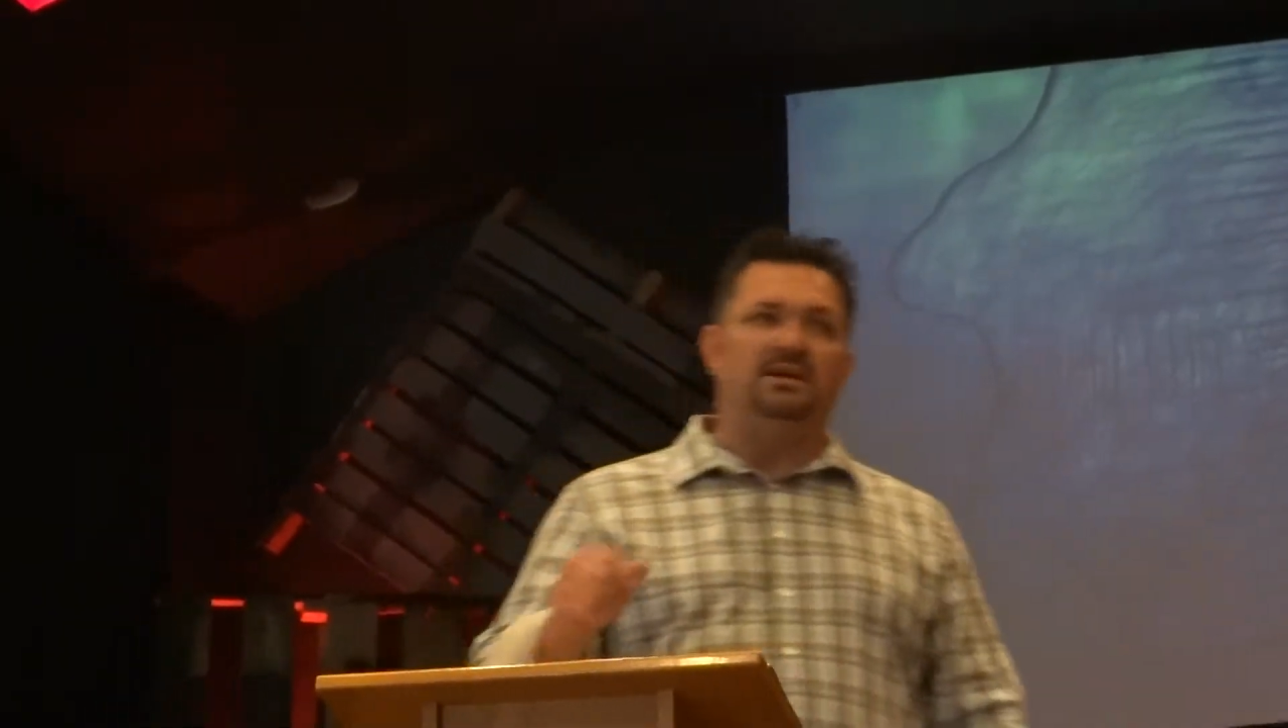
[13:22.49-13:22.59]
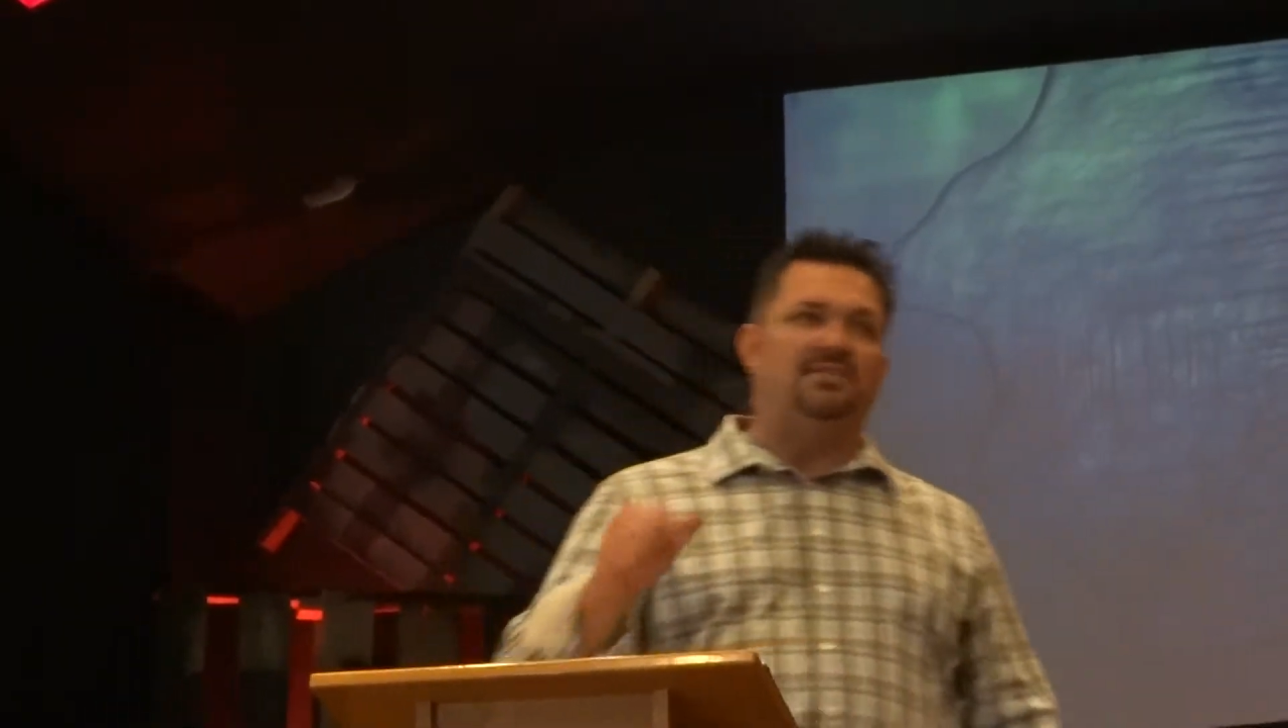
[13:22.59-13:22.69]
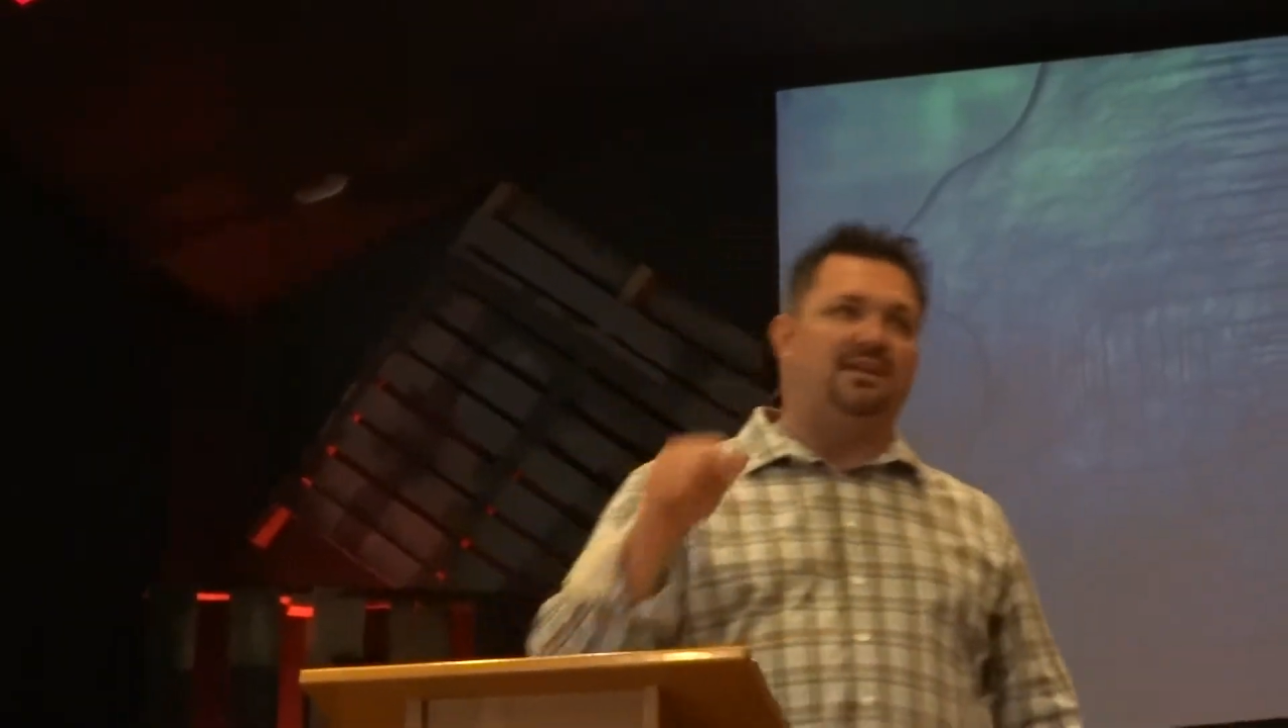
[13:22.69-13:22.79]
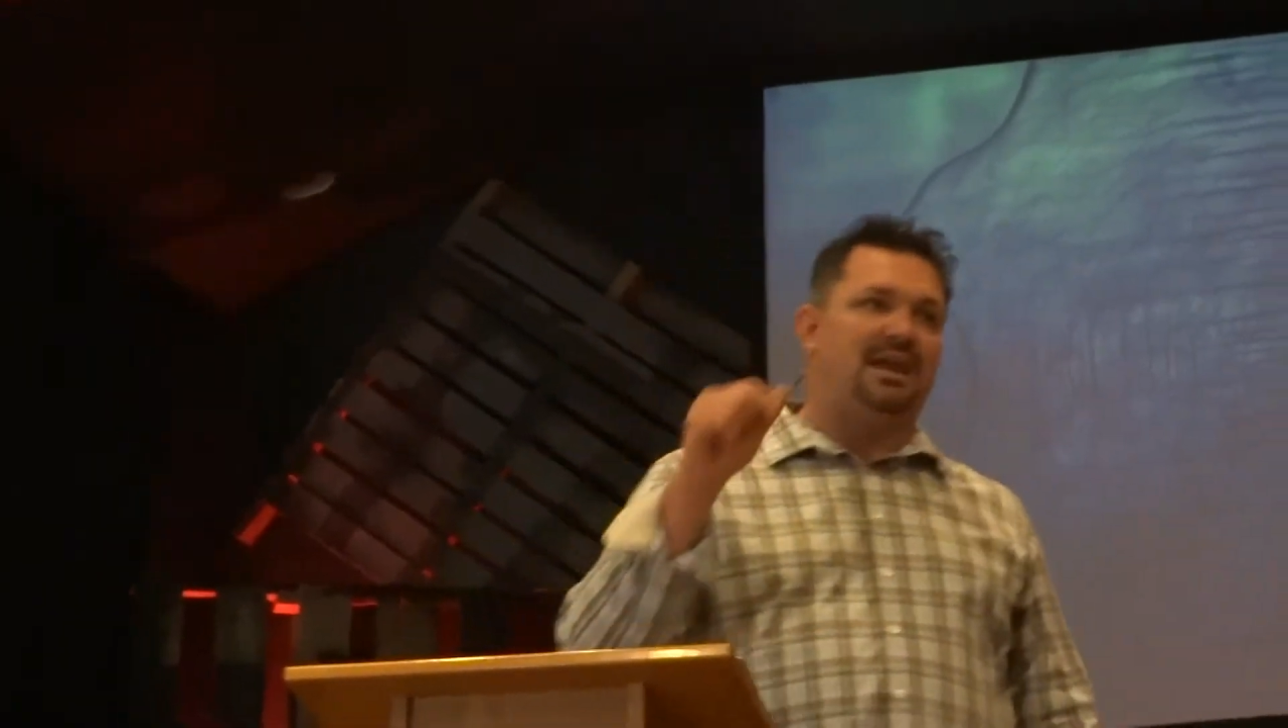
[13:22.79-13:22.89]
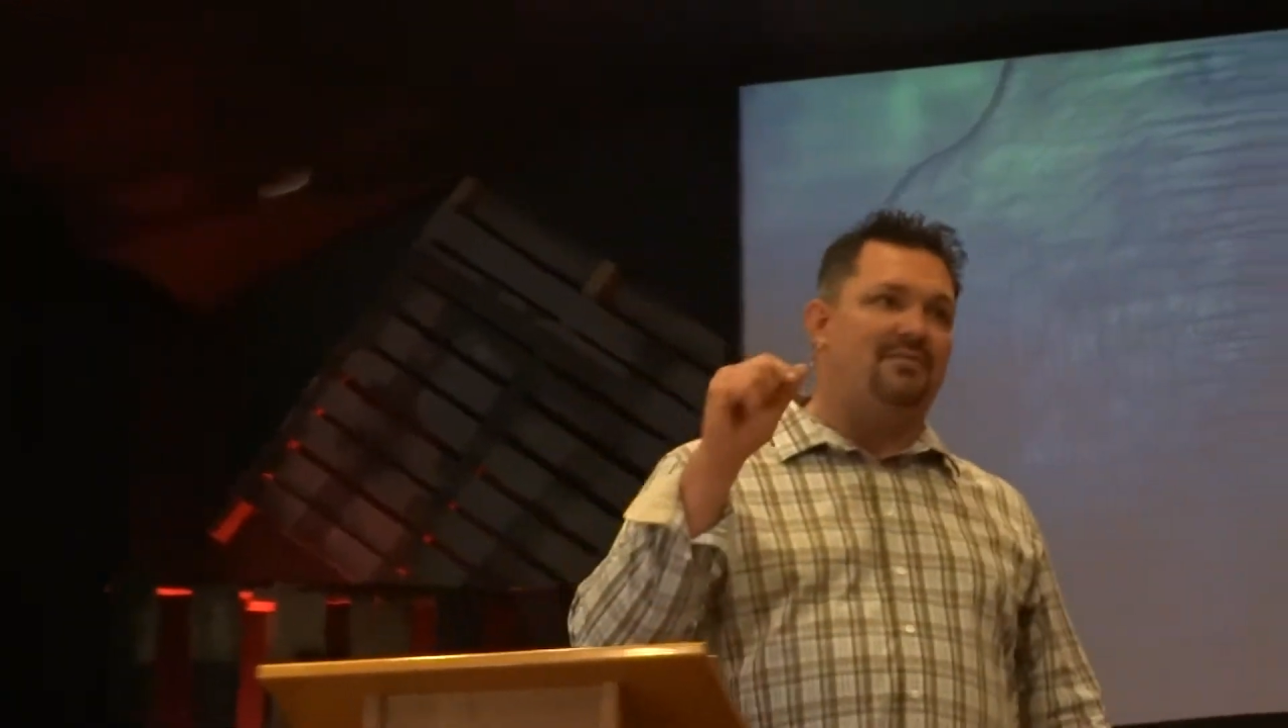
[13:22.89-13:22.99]
I
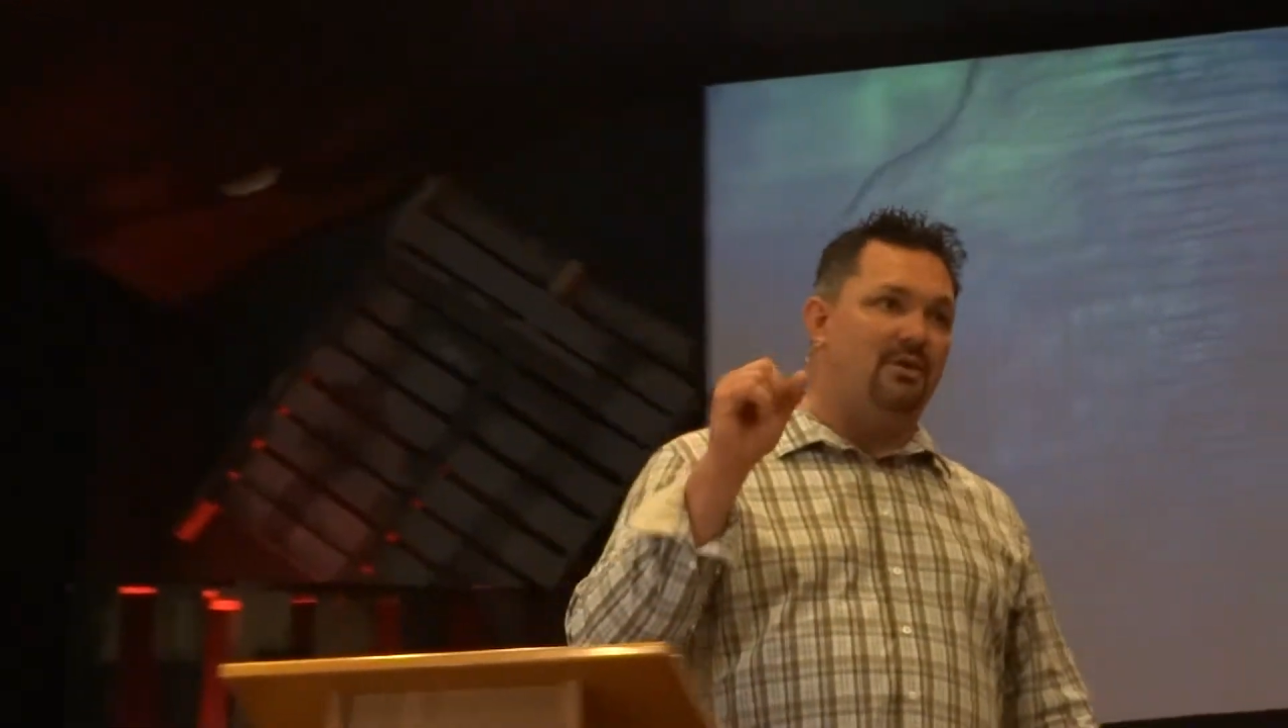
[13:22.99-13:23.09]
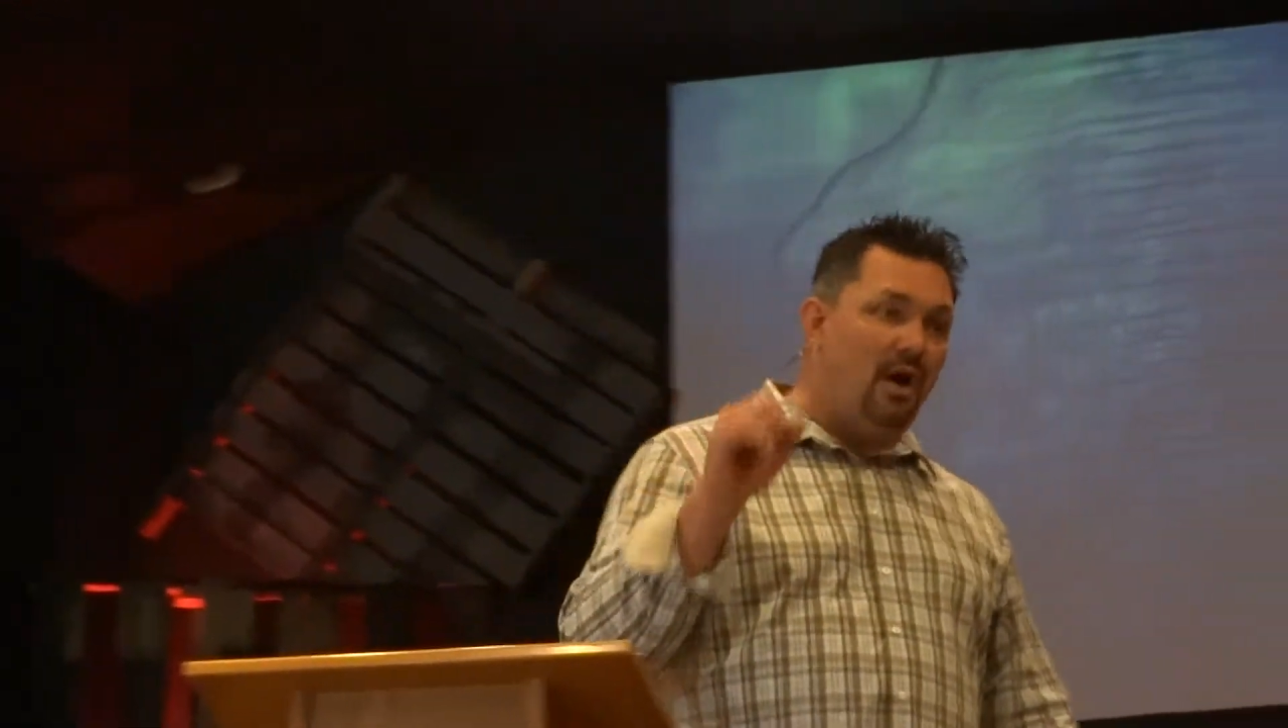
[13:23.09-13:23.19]
think have